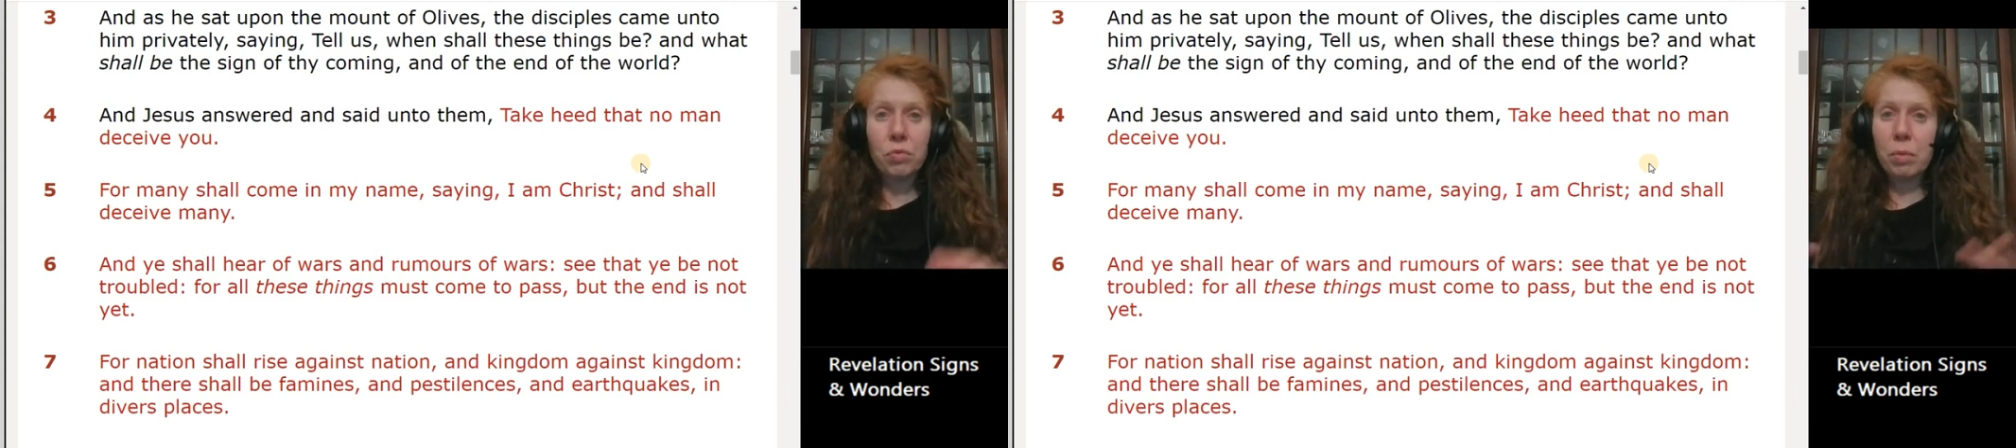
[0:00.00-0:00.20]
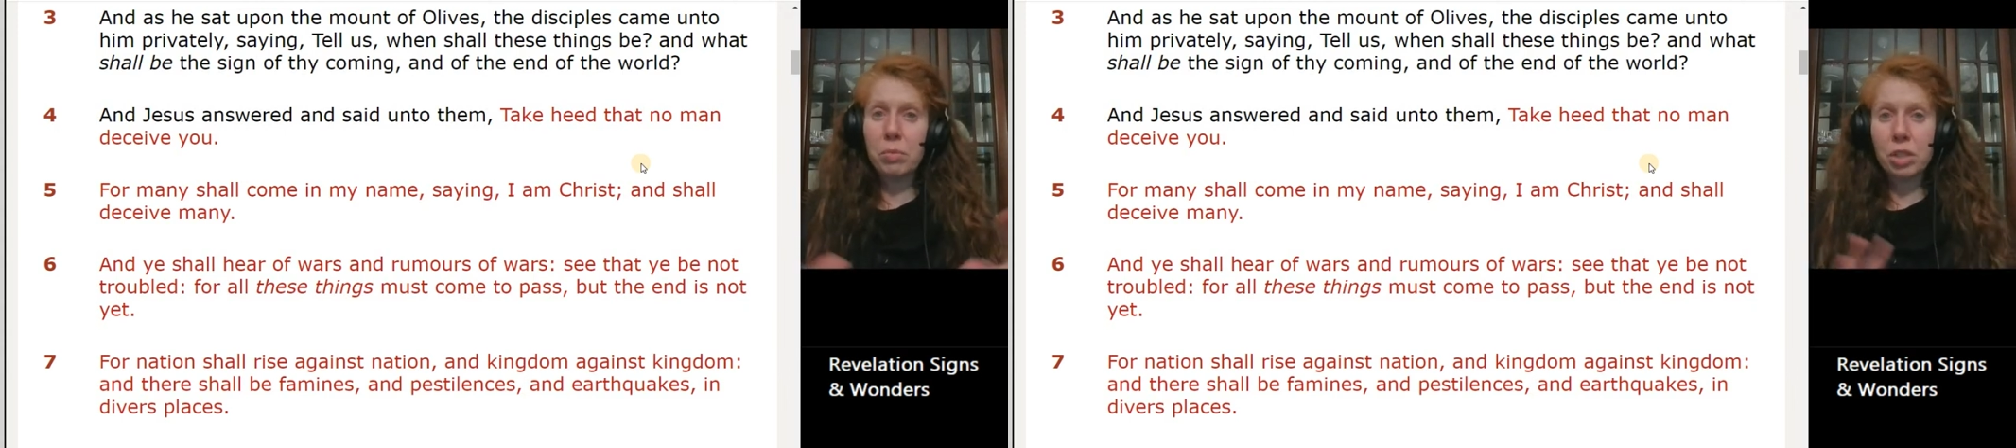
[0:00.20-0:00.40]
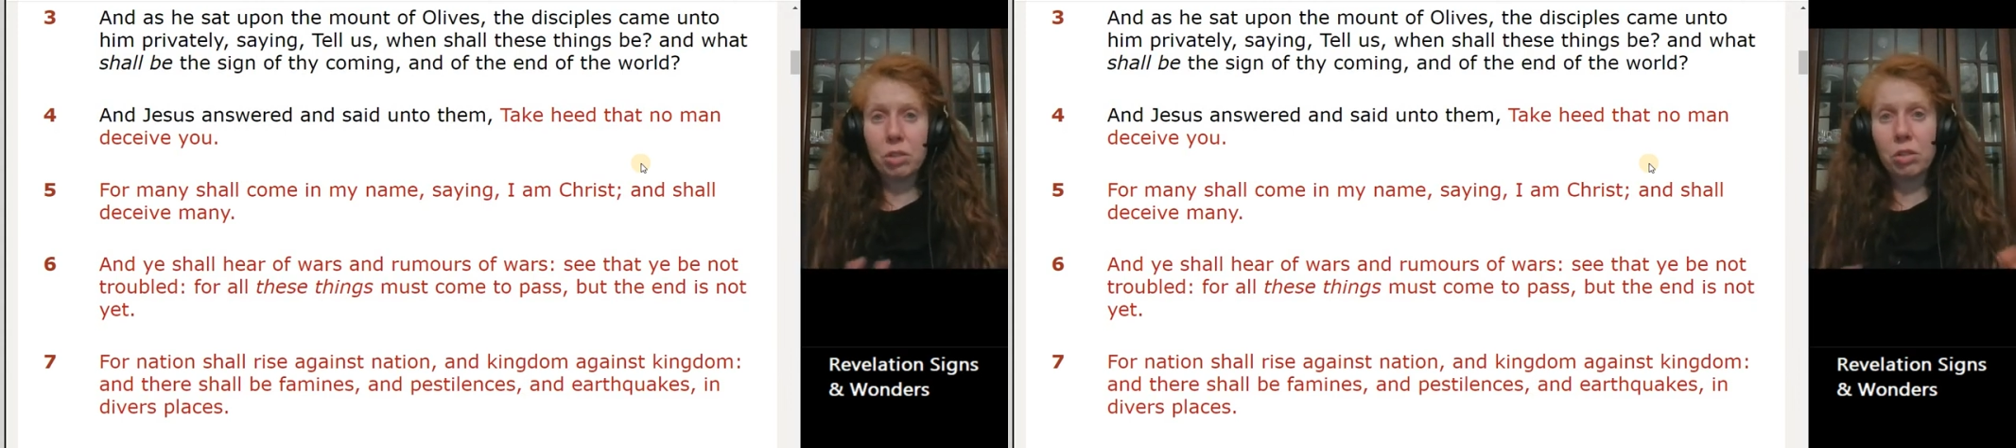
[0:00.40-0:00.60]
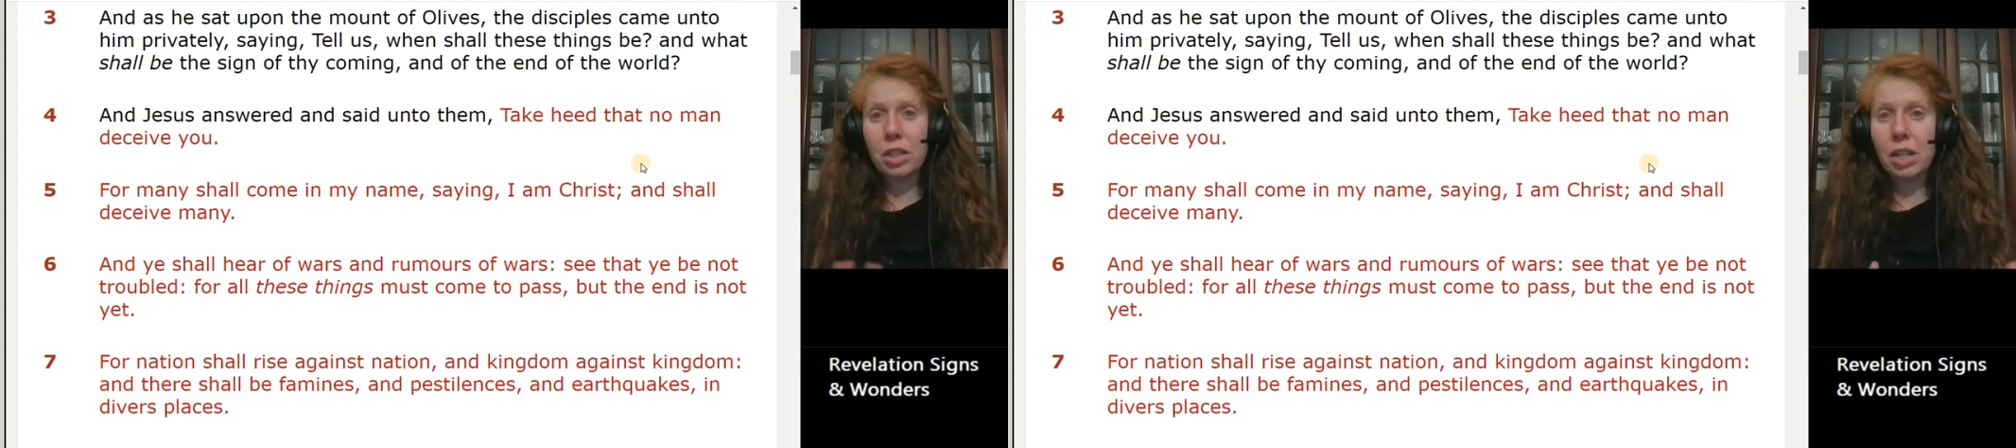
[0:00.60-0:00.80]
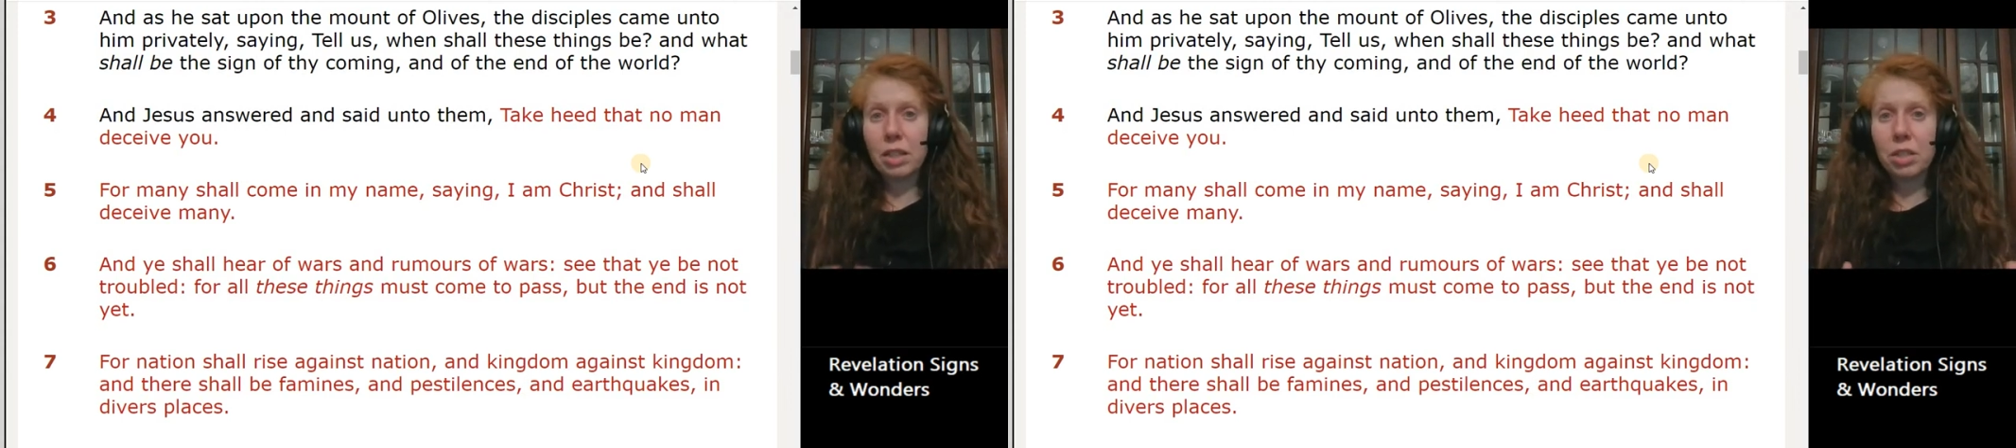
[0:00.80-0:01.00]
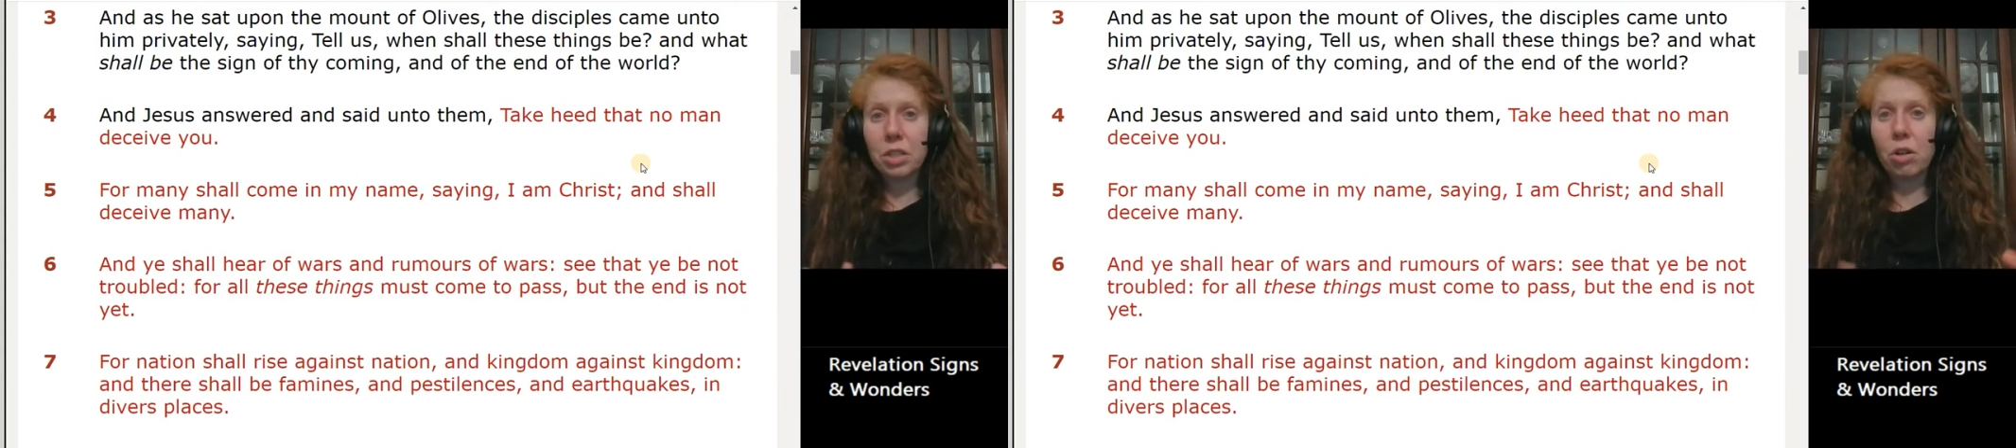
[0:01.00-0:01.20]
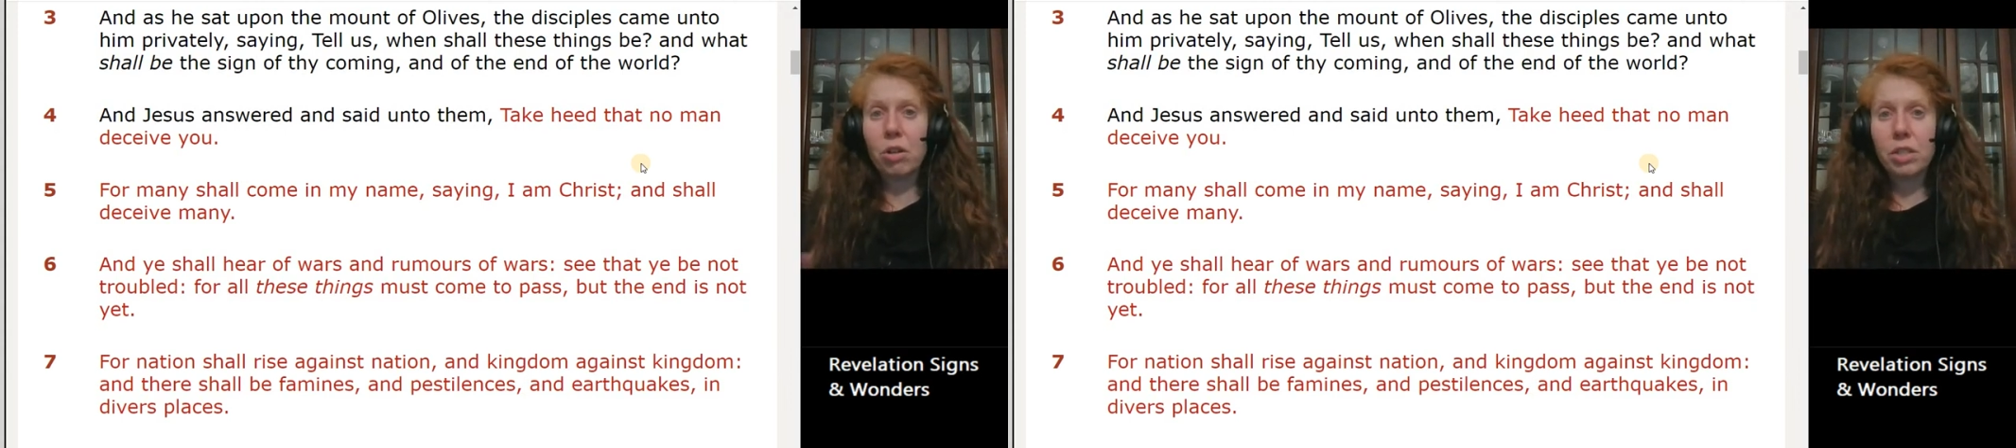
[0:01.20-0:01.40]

if I'm just looking at the stars